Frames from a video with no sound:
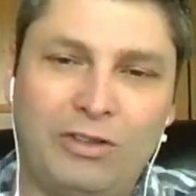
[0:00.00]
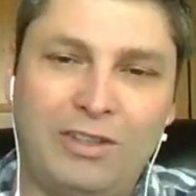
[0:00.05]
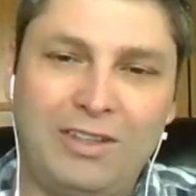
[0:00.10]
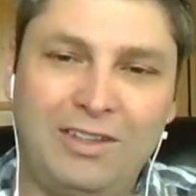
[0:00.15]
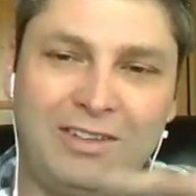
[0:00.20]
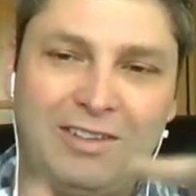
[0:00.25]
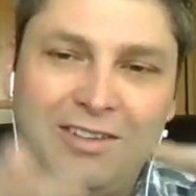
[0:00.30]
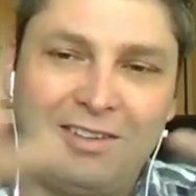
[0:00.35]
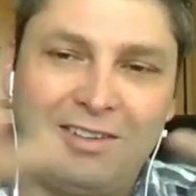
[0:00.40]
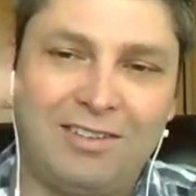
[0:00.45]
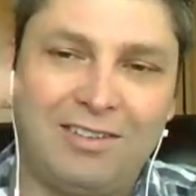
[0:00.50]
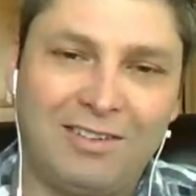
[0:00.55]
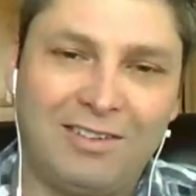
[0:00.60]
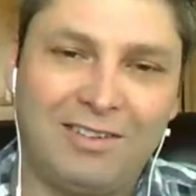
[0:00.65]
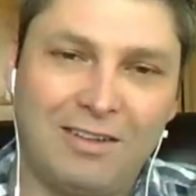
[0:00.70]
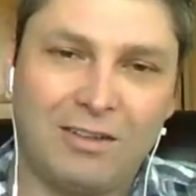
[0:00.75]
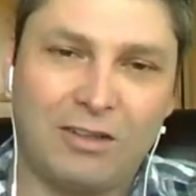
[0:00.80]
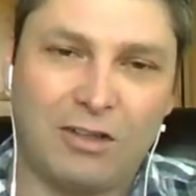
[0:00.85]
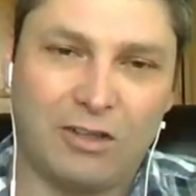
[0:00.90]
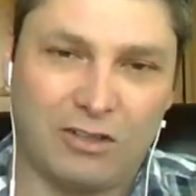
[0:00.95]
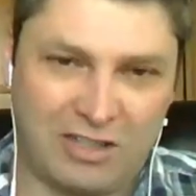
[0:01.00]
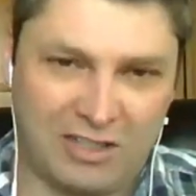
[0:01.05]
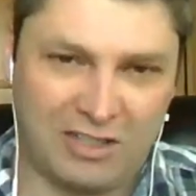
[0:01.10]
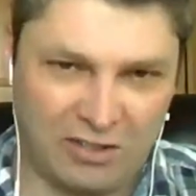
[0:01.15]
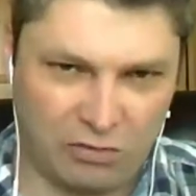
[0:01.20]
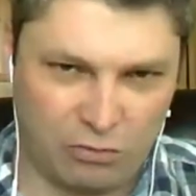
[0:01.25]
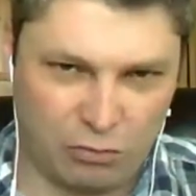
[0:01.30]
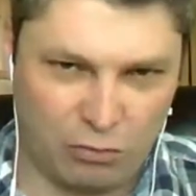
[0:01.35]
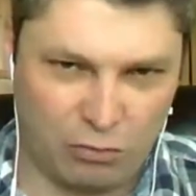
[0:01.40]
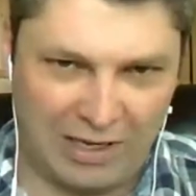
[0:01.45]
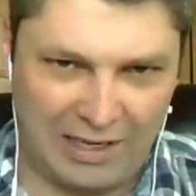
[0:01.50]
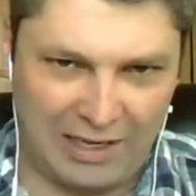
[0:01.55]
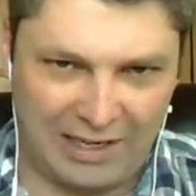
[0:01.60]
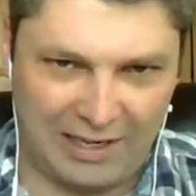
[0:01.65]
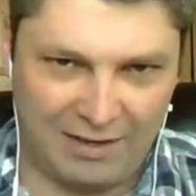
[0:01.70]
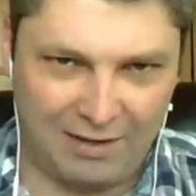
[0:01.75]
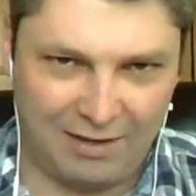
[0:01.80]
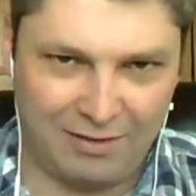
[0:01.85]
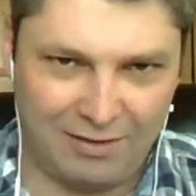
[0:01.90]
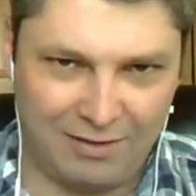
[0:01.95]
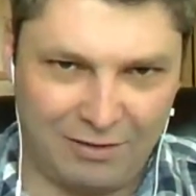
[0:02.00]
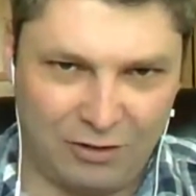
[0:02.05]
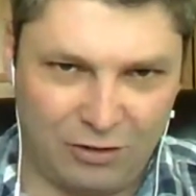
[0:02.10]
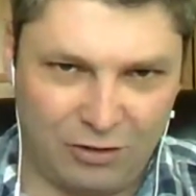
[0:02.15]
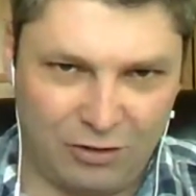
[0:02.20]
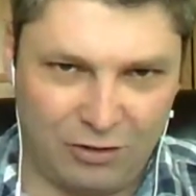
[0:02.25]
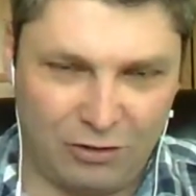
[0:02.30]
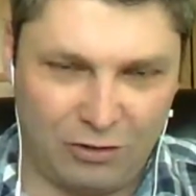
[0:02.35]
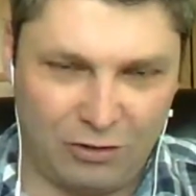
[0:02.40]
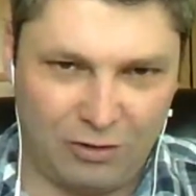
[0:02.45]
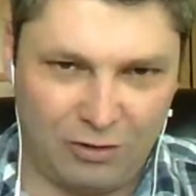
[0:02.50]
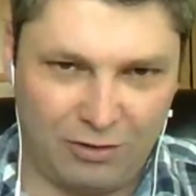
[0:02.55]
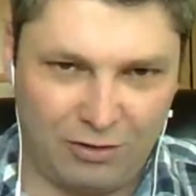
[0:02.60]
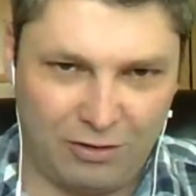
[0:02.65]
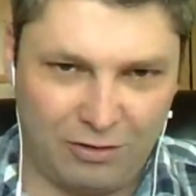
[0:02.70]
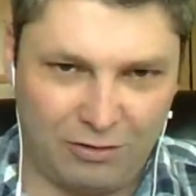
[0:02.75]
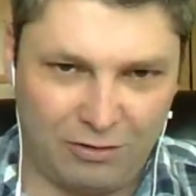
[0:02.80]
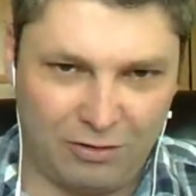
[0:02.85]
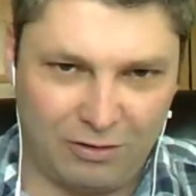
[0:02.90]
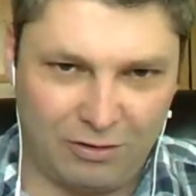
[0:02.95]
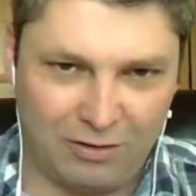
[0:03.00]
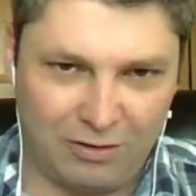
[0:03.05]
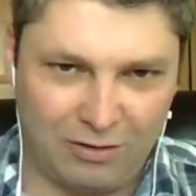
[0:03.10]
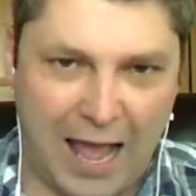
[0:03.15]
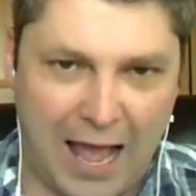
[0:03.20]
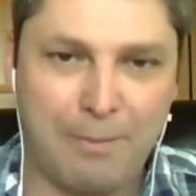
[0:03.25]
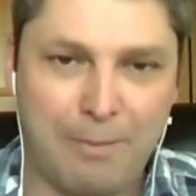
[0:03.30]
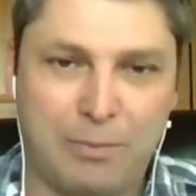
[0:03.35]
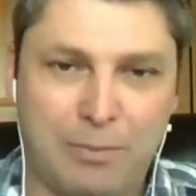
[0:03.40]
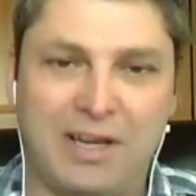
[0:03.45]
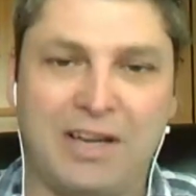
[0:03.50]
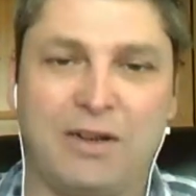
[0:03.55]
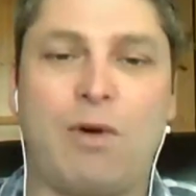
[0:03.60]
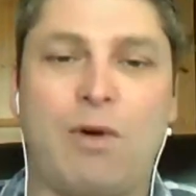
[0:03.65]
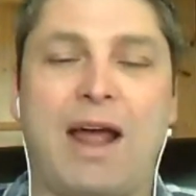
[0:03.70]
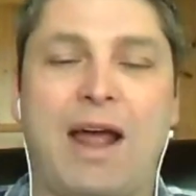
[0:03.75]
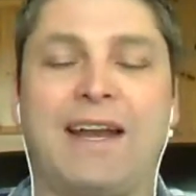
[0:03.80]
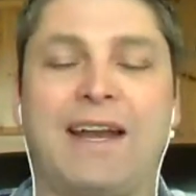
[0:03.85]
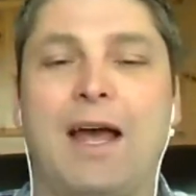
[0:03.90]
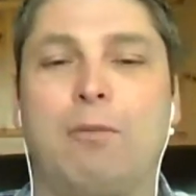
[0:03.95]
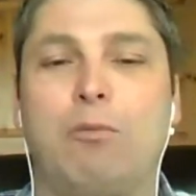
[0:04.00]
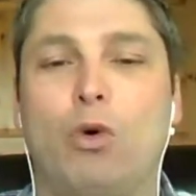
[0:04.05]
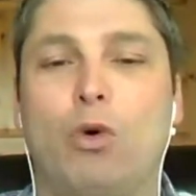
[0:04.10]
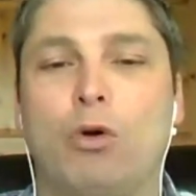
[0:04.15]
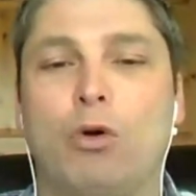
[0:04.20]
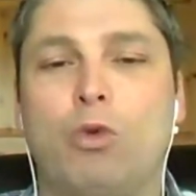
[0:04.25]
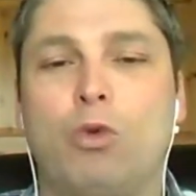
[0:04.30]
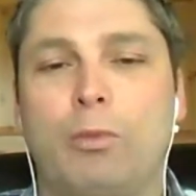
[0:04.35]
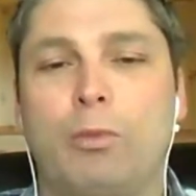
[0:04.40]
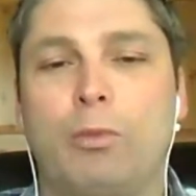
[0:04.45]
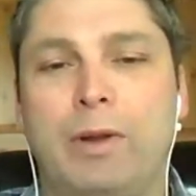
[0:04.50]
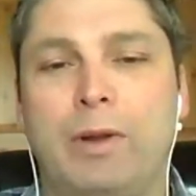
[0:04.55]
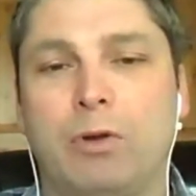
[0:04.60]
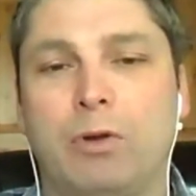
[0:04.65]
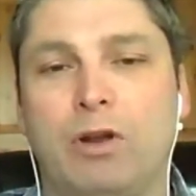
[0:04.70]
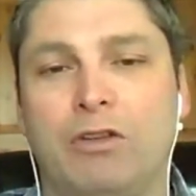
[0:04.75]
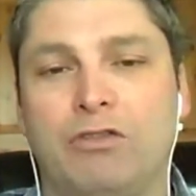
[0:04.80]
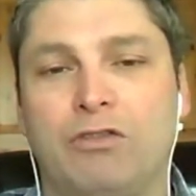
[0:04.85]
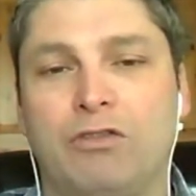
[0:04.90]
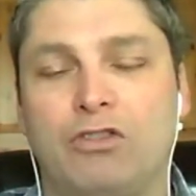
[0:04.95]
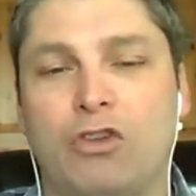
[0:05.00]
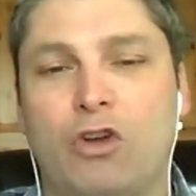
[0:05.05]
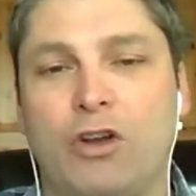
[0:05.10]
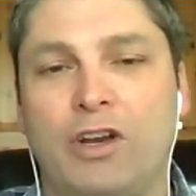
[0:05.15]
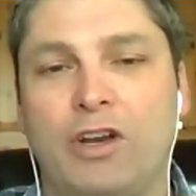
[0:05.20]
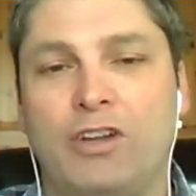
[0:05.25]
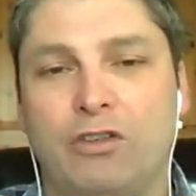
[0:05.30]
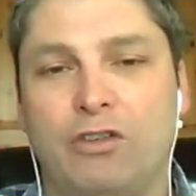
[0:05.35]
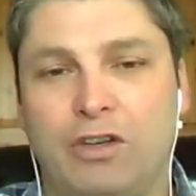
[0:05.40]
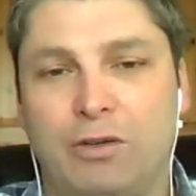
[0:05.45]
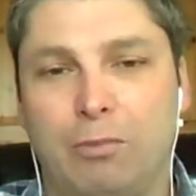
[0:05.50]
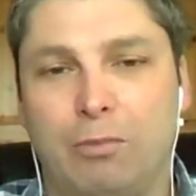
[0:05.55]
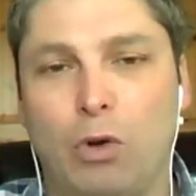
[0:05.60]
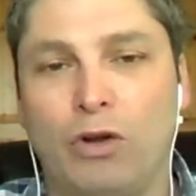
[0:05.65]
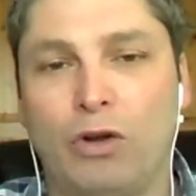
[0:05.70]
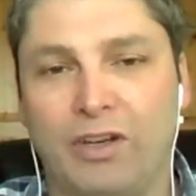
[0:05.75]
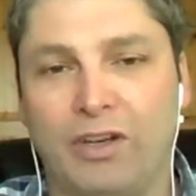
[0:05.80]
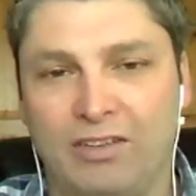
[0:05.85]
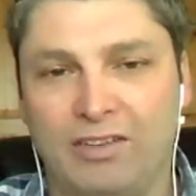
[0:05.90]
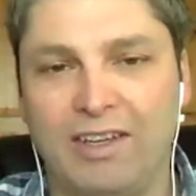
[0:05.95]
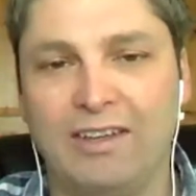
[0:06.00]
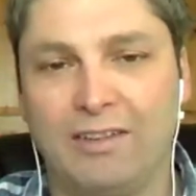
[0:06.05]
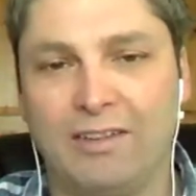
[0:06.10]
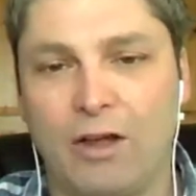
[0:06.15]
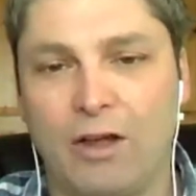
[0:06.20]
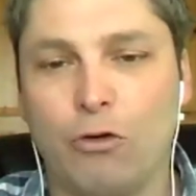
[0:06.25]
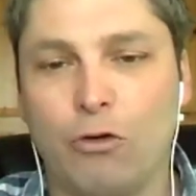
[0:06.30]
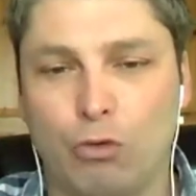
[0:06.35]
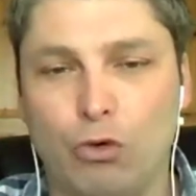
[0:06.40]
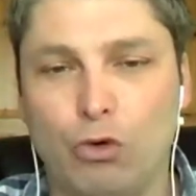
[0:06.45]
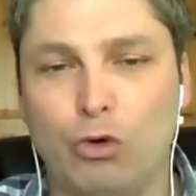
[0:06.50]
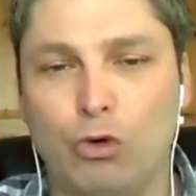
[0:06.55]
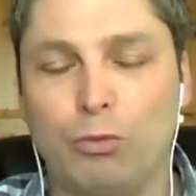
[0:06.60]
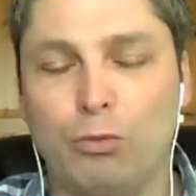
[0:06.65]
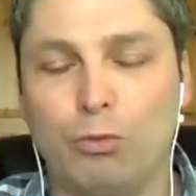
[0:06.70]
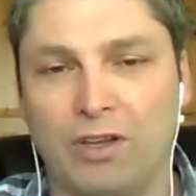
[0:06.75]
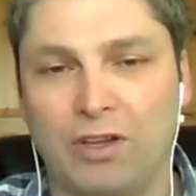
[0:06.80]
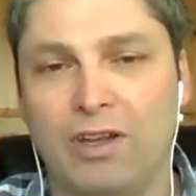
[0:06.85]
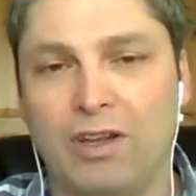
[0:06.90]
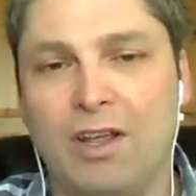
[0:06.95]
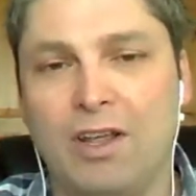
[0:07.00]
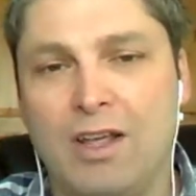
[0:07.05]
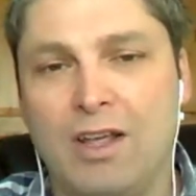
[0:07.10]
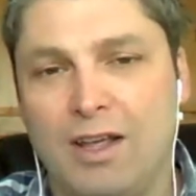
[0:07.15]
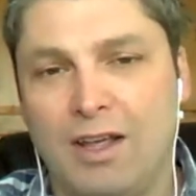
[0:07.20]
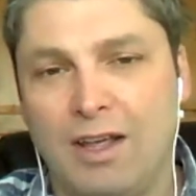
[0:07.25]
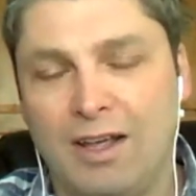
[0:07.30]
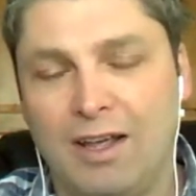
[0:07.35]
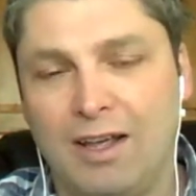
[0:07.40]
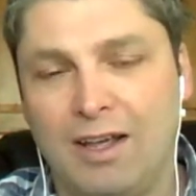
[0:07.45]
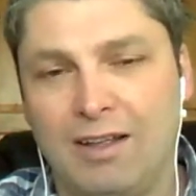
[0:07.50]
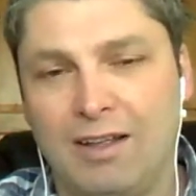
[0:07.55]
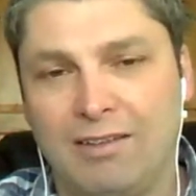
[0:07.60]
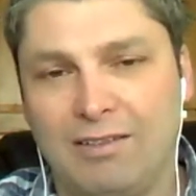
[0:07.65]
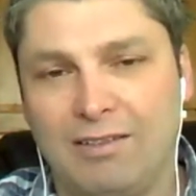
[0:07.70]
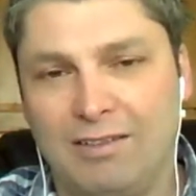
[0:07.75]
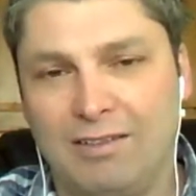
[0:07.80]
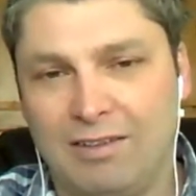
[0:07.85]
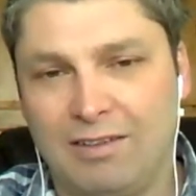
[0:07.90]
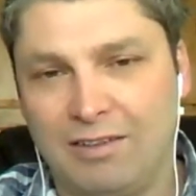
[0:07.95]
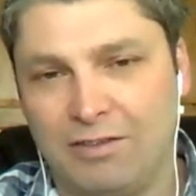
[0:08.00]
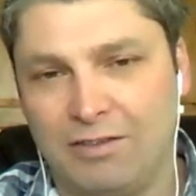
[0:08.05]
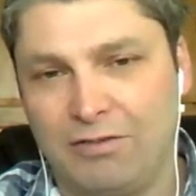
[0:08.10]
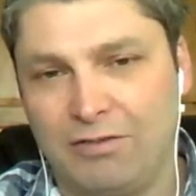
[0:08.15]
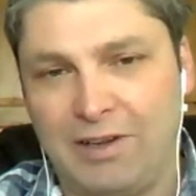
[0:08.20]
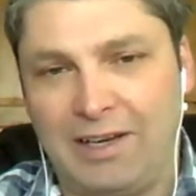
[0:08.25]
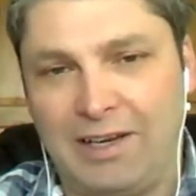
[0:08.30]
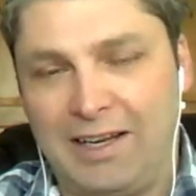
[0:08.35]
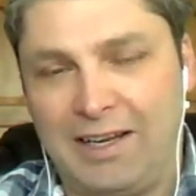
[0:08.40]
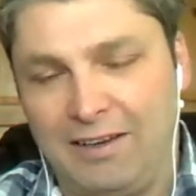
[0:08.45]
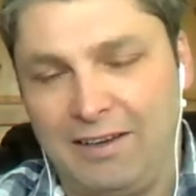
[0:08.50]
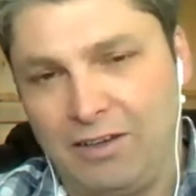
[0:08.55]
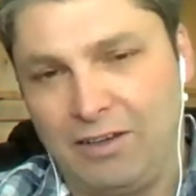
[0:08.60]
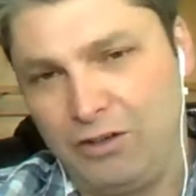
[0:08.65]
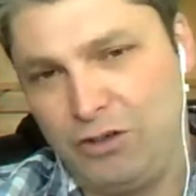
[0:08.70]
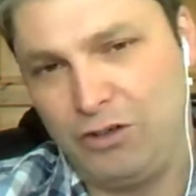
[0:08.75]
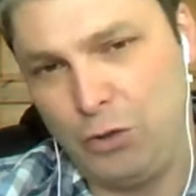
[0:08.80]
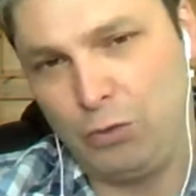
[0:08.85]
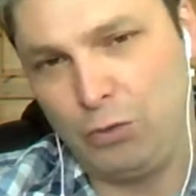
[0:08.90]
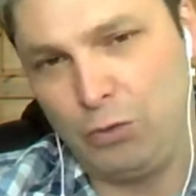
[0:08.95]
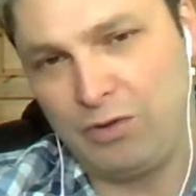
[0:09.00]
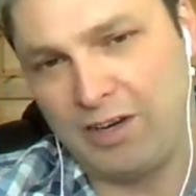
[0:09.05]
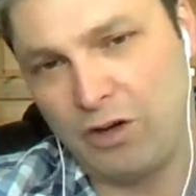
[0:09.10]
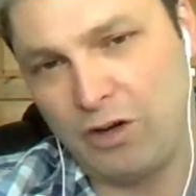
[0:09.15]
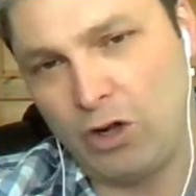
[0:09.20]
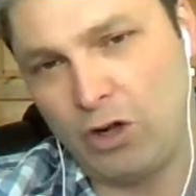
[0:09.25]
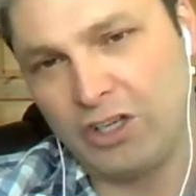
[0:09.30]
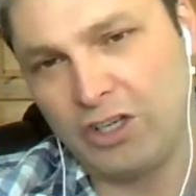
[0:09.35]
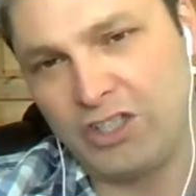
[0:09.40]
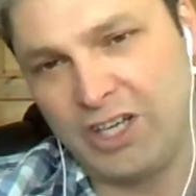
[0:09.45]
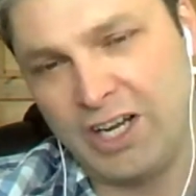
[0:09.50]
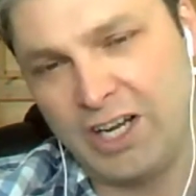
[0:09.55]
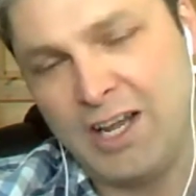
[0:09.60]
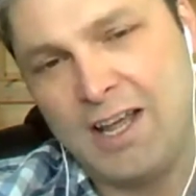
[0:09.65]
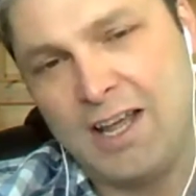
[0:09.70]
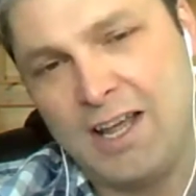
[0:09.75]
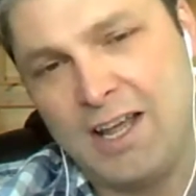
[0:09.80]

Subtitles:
these, because this is really happening right now. More and more people are starting to deploy this in their rooms, and this is fairly new technology,